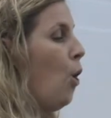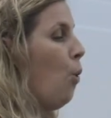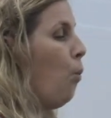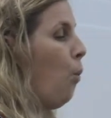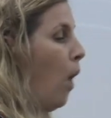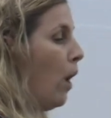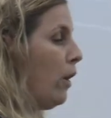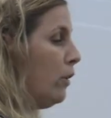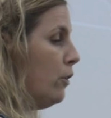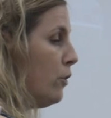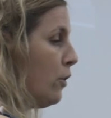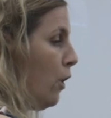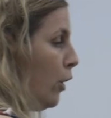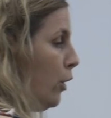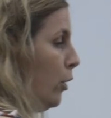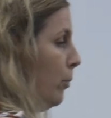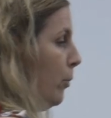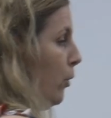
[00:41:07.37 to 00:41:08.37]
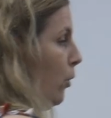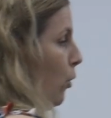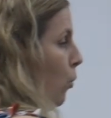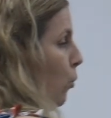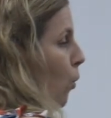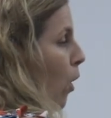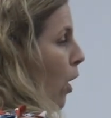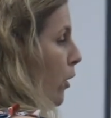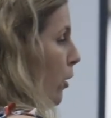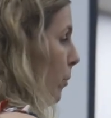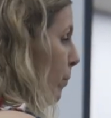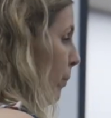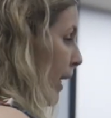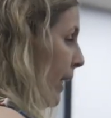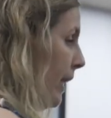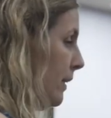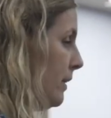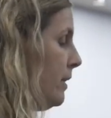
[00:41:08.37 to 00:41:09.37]
Water-soluble,
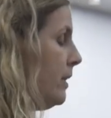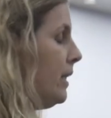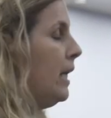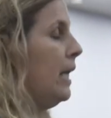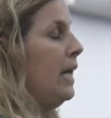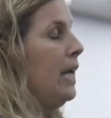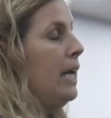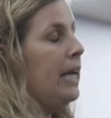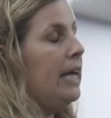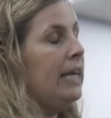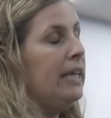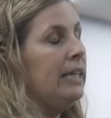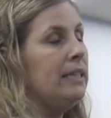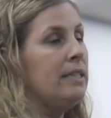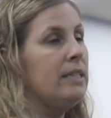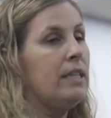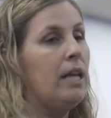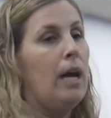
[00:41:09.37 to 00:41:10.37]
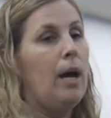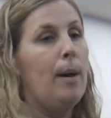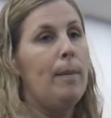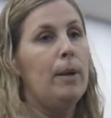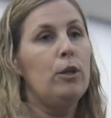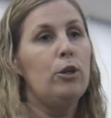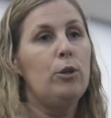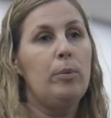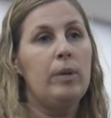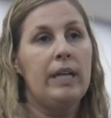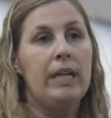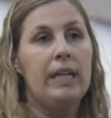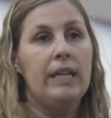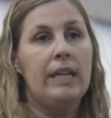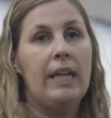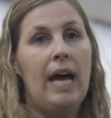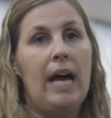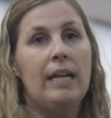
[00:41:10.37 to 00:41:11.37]
water-based is a
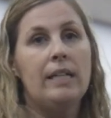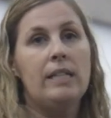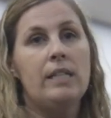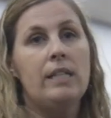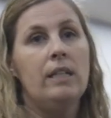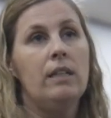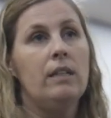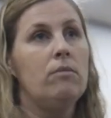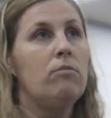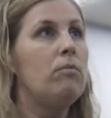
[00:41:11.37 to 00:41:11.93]
lubricant that